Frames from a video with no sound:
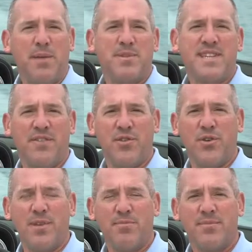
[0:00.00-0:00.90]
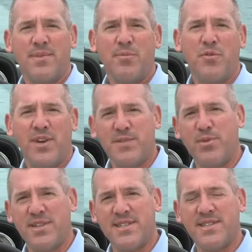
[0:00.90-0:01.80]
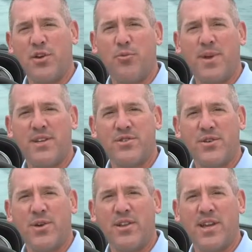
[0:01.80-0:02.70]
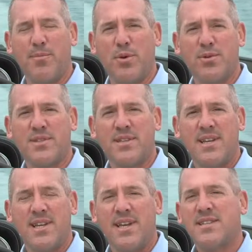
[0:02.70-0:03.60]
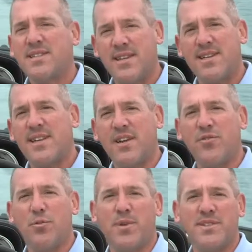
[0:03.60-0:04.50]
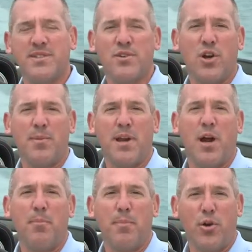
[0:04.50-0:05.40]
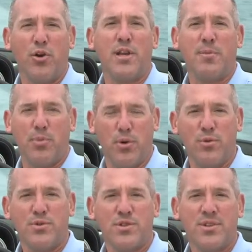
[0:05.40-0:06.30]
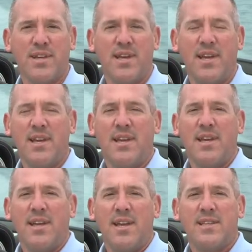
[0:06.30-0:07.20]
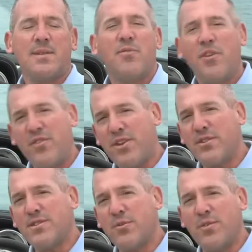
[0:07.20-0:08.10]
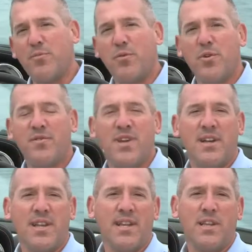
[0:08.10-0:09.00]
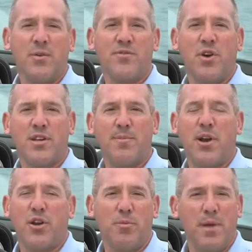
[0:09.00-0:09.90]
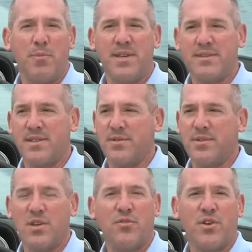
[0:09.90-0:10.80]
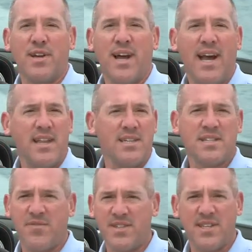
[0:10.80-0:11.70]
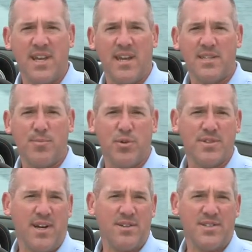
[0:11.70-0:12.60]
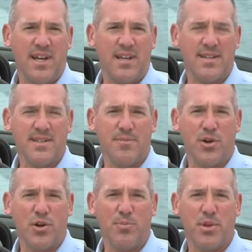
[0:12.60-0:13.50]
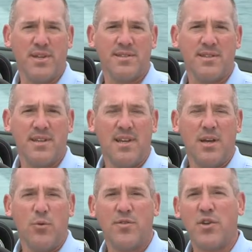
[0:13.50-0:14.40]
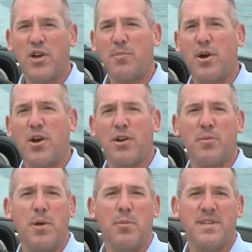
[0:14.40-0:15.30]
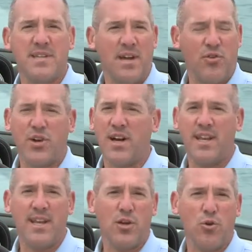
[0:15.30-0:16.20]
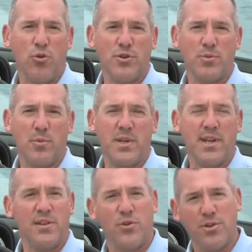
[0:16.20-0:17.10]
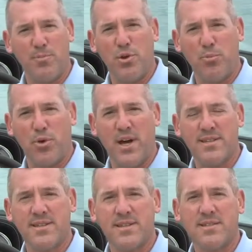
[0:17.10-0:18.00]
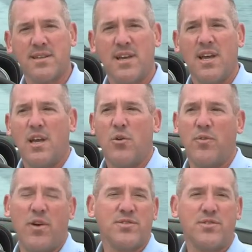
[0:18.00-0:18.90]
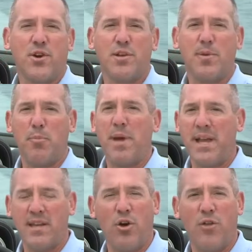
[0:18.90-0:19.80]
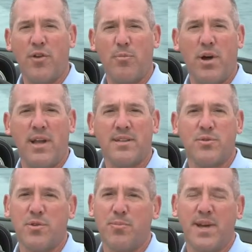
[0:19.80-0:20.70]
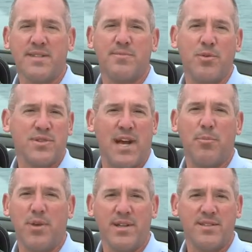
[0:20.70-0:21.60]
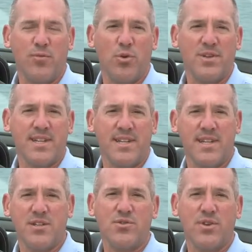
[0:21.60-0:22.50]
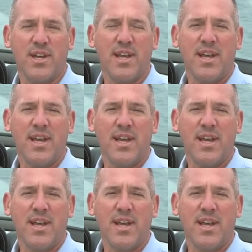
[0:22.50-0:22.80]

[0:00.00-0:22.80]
name is Kevin Ree. I'm the Vice President General Manager at Crownline Boats. I'd just like to take a few minutes to talk about our marketing approach. In some of our videos that we've, we've done lately, we've talked about our commitment to delivering highly sophisticated sports car styling to the marketplace. We've talked about our commitment to never cutting any corners when we, during the build process. We've also talked about backing all of our products with the best, most comprehensive warranty in the industry.